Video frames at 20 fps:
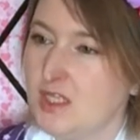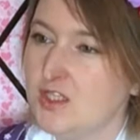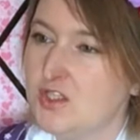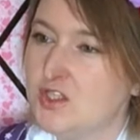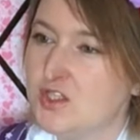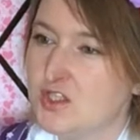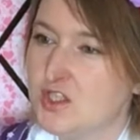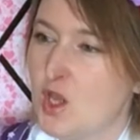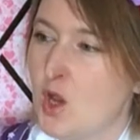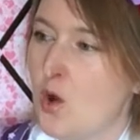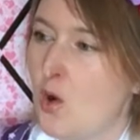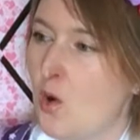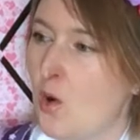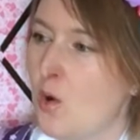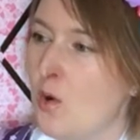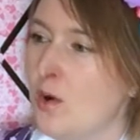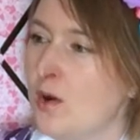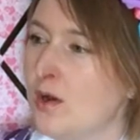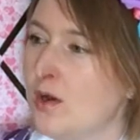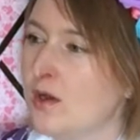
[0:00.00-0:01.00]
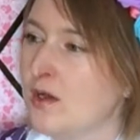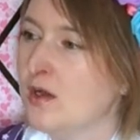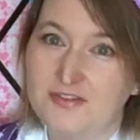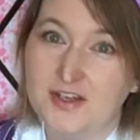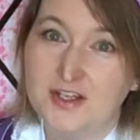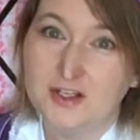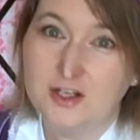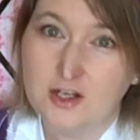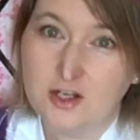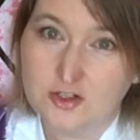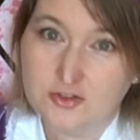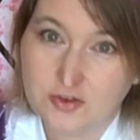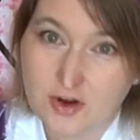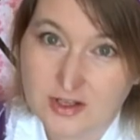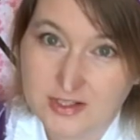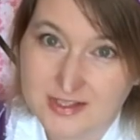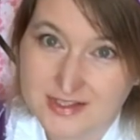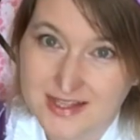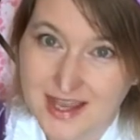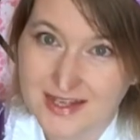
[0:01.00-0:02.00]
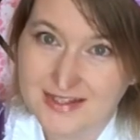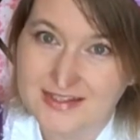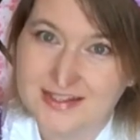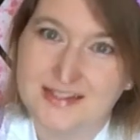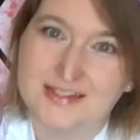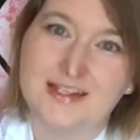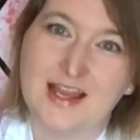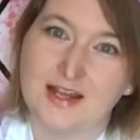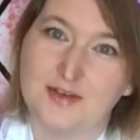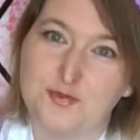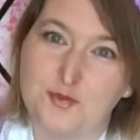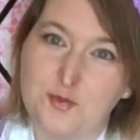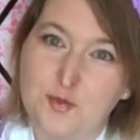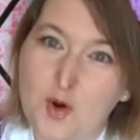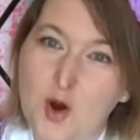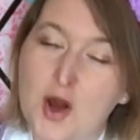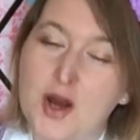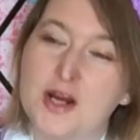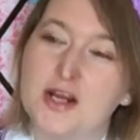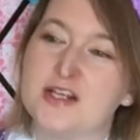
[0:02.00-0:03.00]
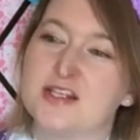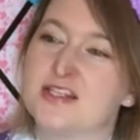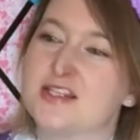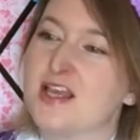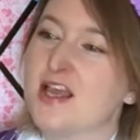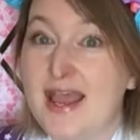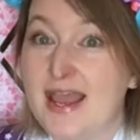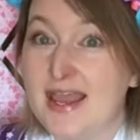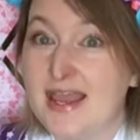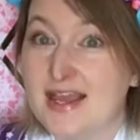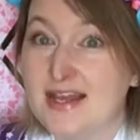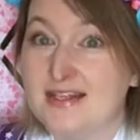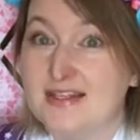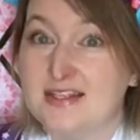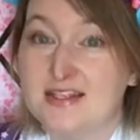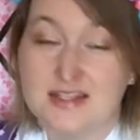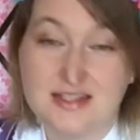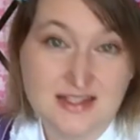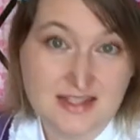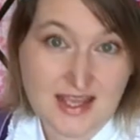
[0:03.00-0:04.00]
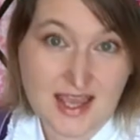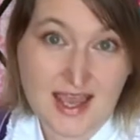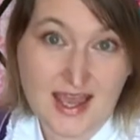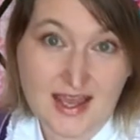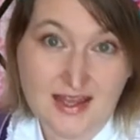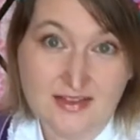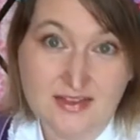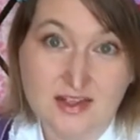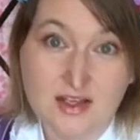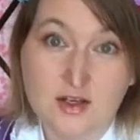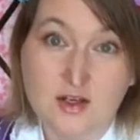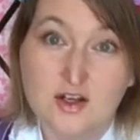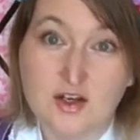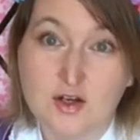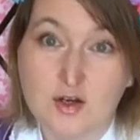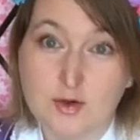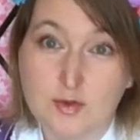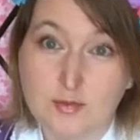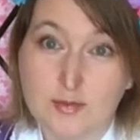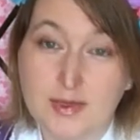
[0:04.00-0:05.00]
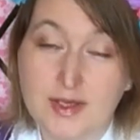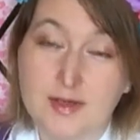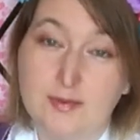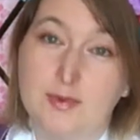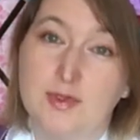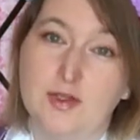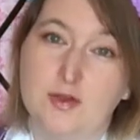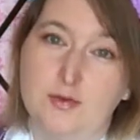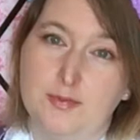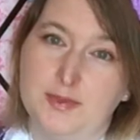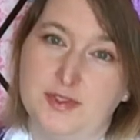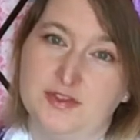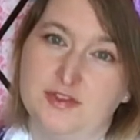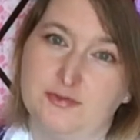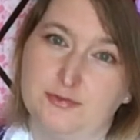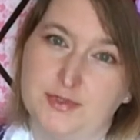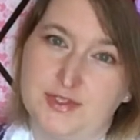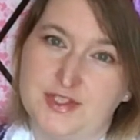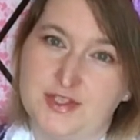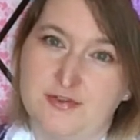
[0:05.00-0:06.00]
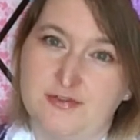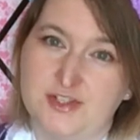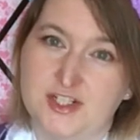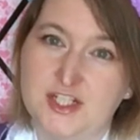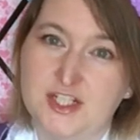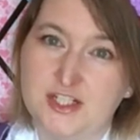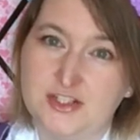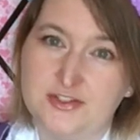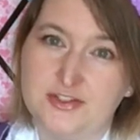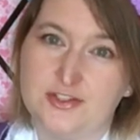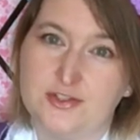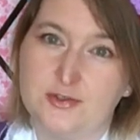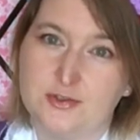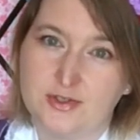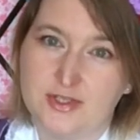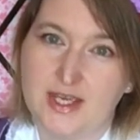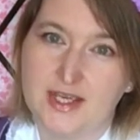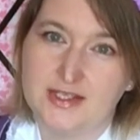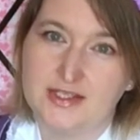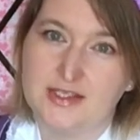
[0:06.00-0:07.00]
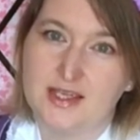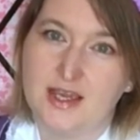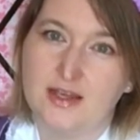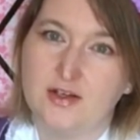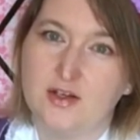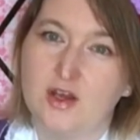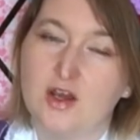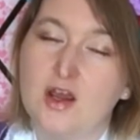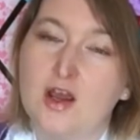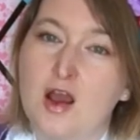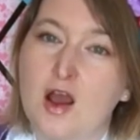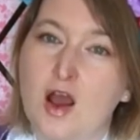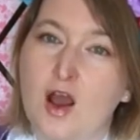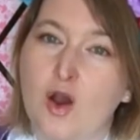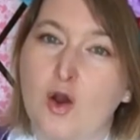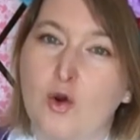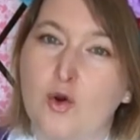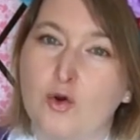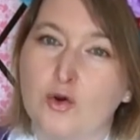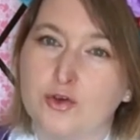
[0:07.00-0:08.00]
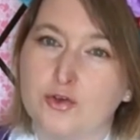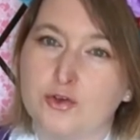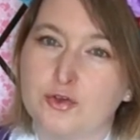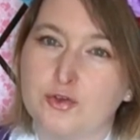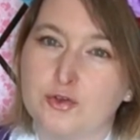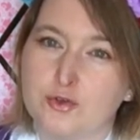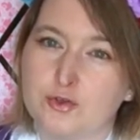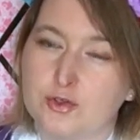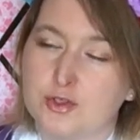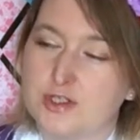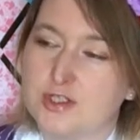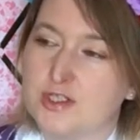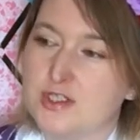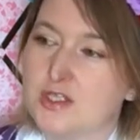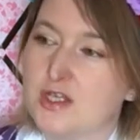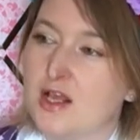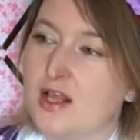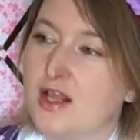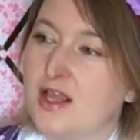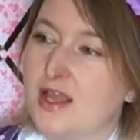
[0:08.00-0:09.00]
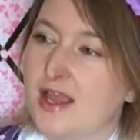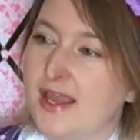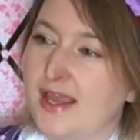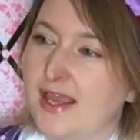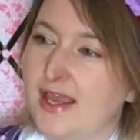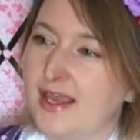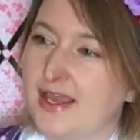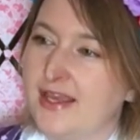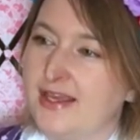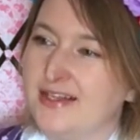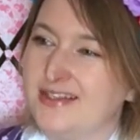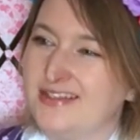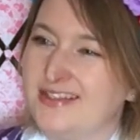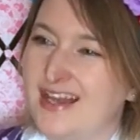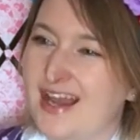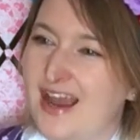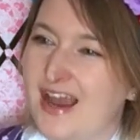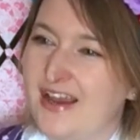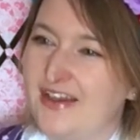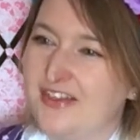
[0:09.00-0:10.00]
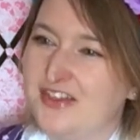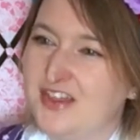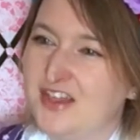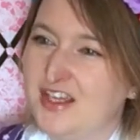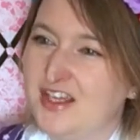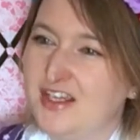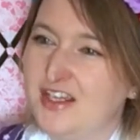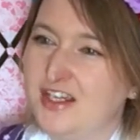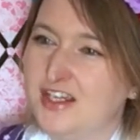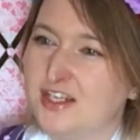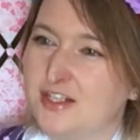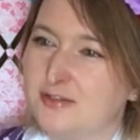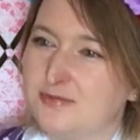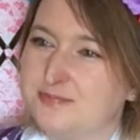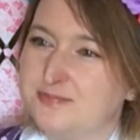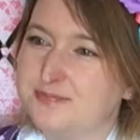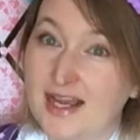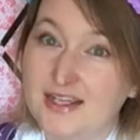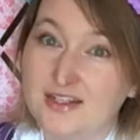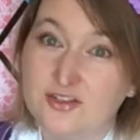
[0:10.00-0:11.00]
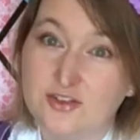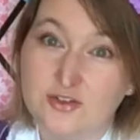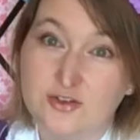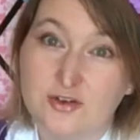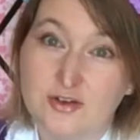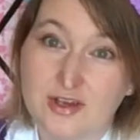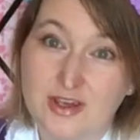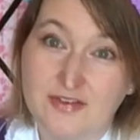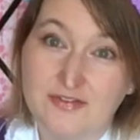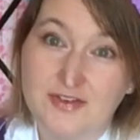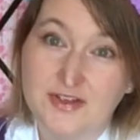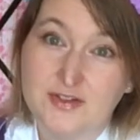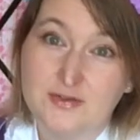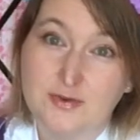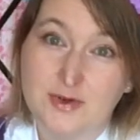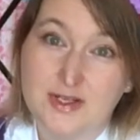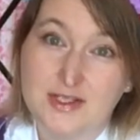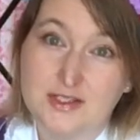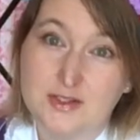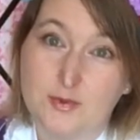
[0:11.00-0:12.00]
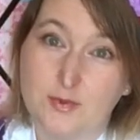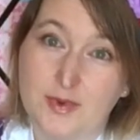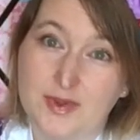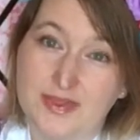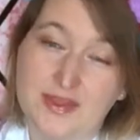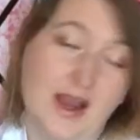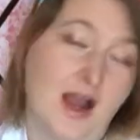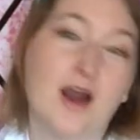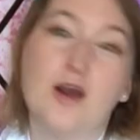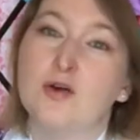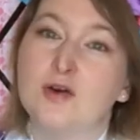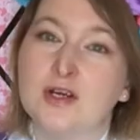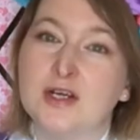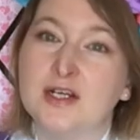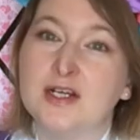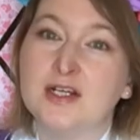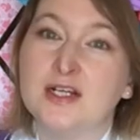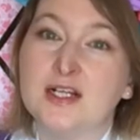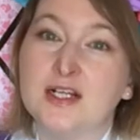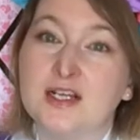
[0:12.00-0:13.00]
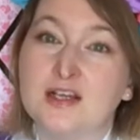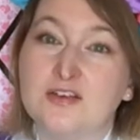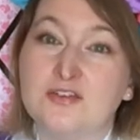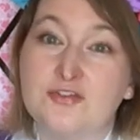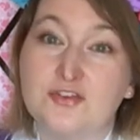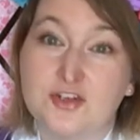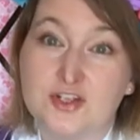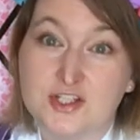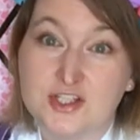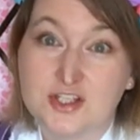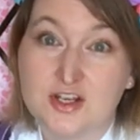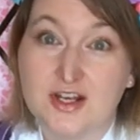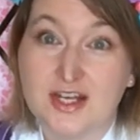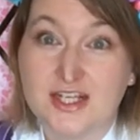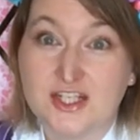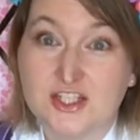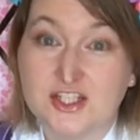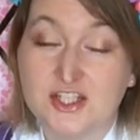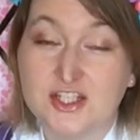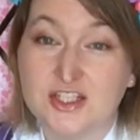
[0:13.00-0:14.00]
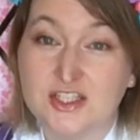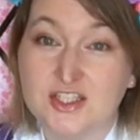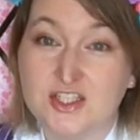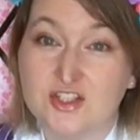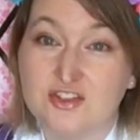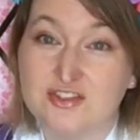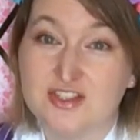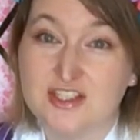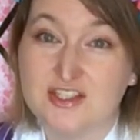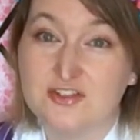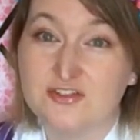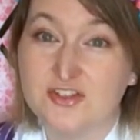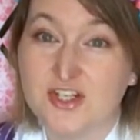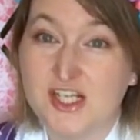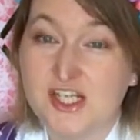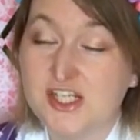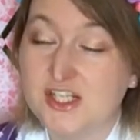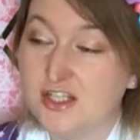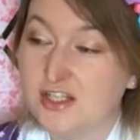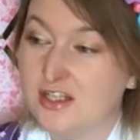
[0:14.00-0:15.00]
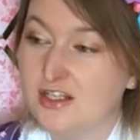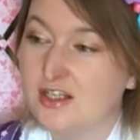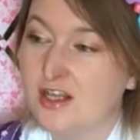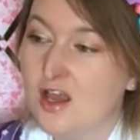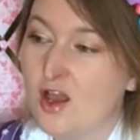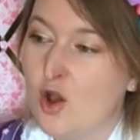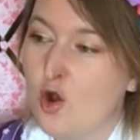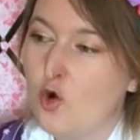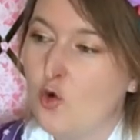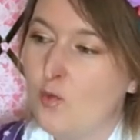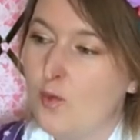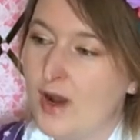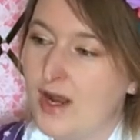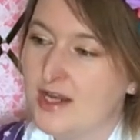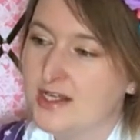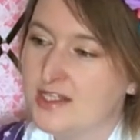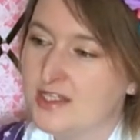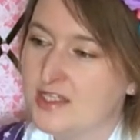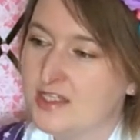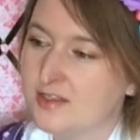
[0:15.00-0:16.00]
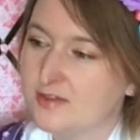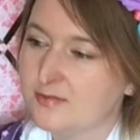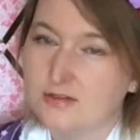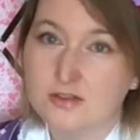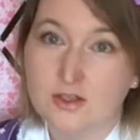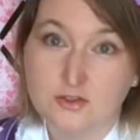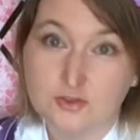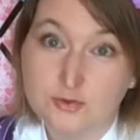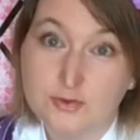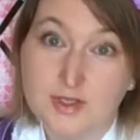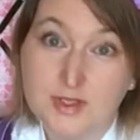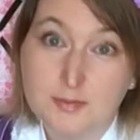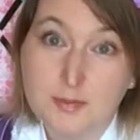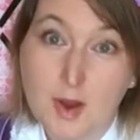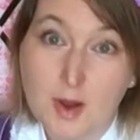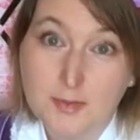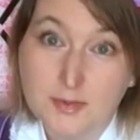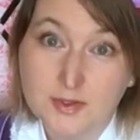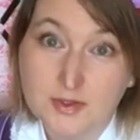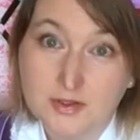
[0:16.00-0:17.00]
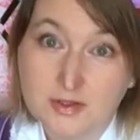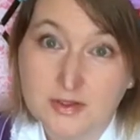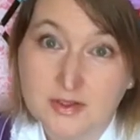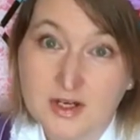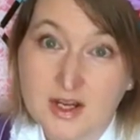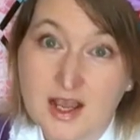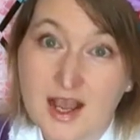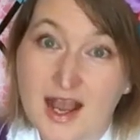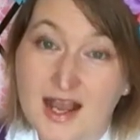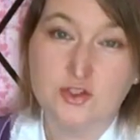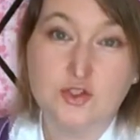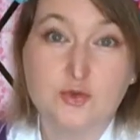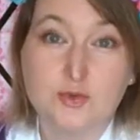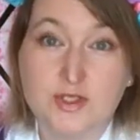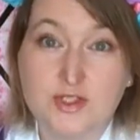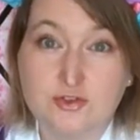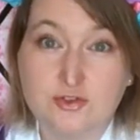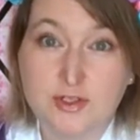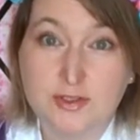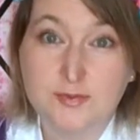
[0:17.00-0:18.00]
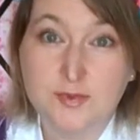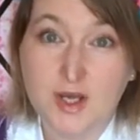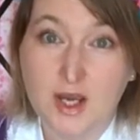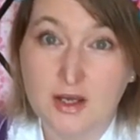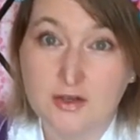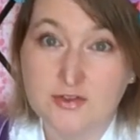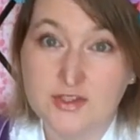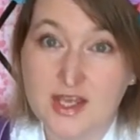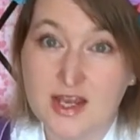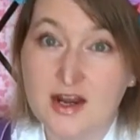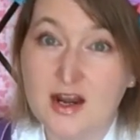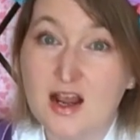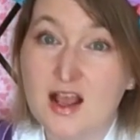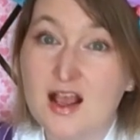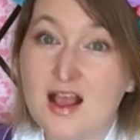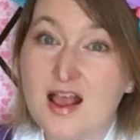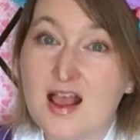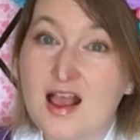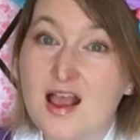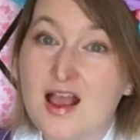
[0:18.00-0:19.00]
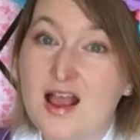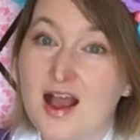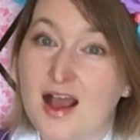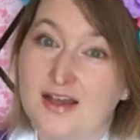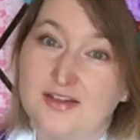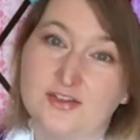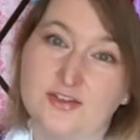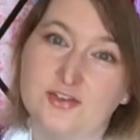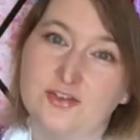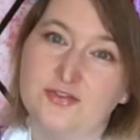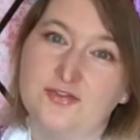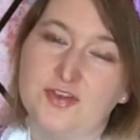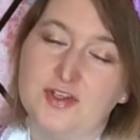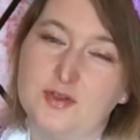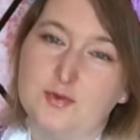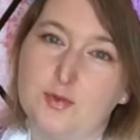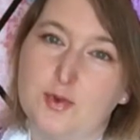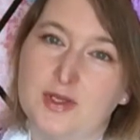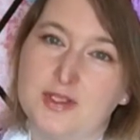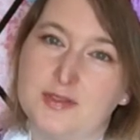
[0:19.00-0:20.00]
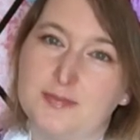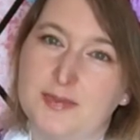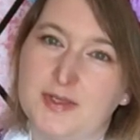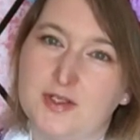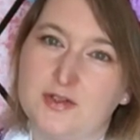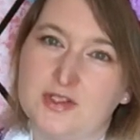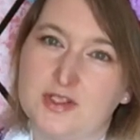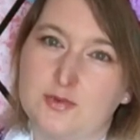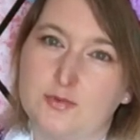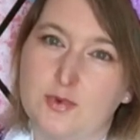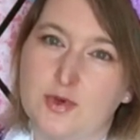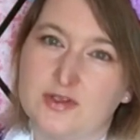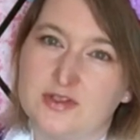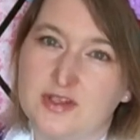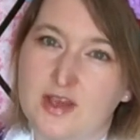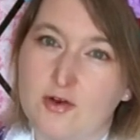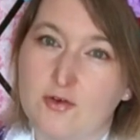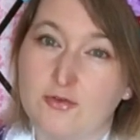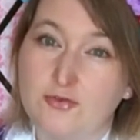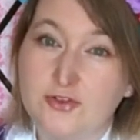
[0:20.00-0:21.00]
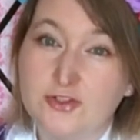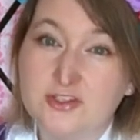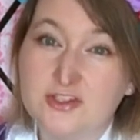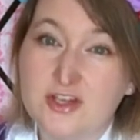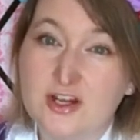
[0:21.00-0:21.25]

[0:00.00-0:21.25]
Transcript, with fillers: So finger crossed that that works and then we will open the reservation so you guys can order yours and I think I don't know if it was with our first collection the reservation was not really popular Sweet Dream Carousel I don't know if it was because it was our first